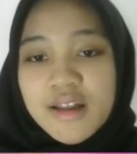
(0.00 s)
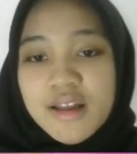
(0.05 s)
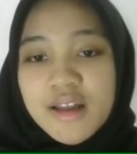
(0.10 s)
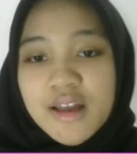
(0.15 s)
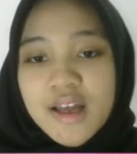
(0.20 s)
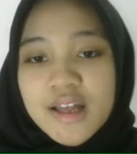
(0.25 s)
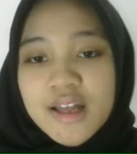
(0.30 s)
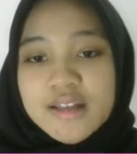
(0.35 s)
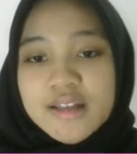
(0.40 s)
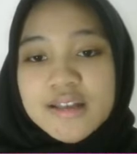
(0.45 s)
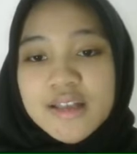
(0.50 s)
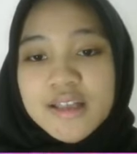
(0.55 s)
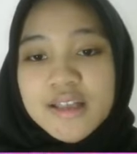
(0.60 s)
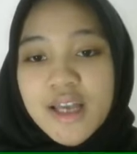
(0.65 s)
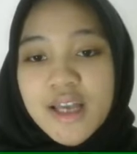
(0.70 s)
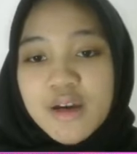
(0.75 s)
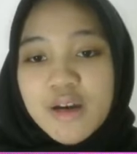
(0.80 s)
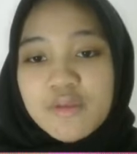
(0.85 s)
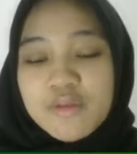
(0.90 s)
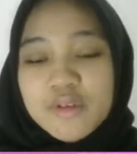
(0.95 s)
Until
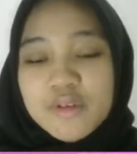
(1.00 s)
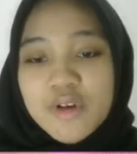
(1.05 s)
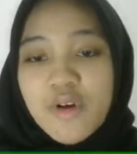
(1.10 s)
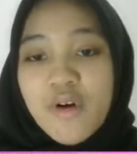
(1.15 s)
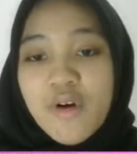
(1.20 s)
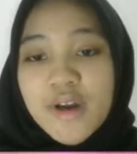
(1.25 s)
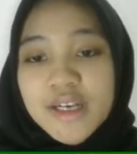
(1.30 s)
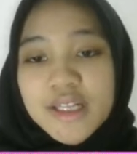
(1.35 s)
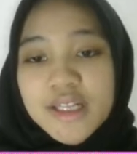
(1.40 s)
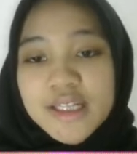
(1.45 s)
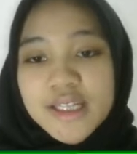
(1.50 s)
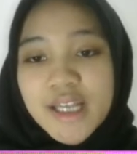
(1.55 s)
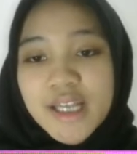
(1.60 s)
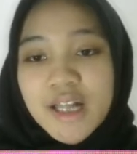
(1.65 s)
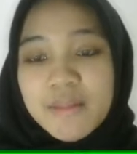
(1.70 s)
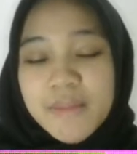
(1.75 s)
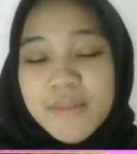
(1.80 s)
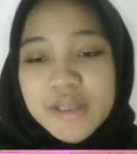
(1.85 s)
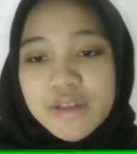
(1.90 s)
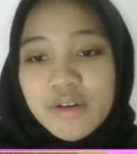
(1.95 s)
now, no analytical
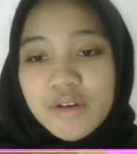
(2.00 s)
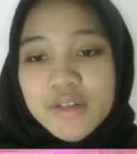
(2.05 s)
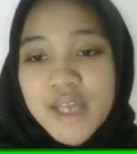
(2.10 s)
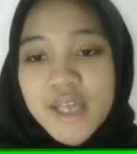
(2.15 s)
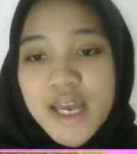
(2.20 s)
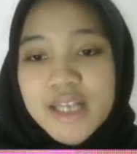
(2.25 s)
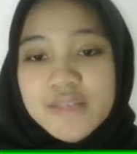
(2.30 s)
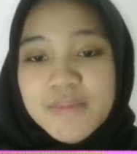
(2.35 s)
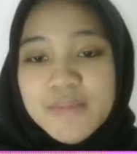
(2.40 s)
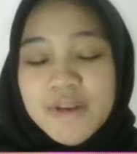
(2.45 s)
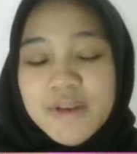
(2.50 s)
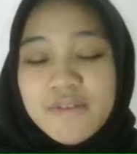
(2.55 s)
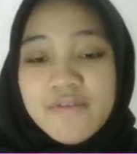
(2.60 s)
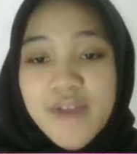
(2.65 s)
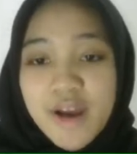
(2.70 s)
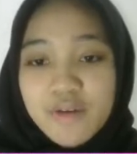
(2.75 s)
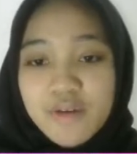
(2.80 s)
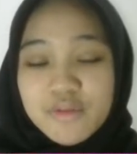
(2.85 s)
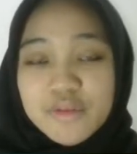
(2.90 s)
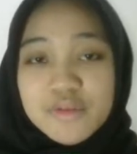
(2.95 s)
method has been
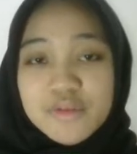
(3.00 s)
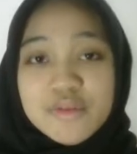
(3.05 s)
found to